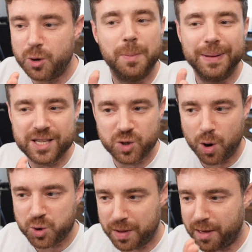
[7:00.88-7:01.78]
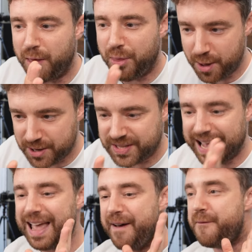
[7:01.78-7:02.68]
who he plays squash with on a
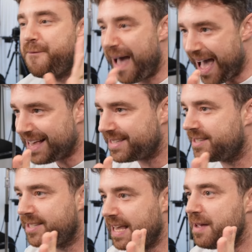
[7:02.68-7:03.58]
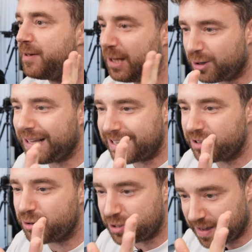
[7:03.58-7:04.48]
Thursday. Fairs, Steve. You look like a
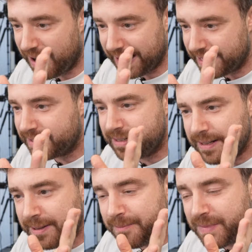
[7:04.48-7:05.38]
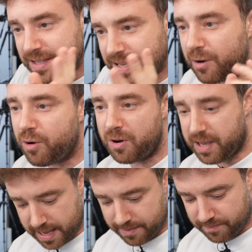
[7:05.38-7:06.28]
good guy. Stan
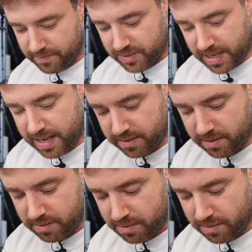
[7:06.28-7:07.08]
Kroenke. Stan,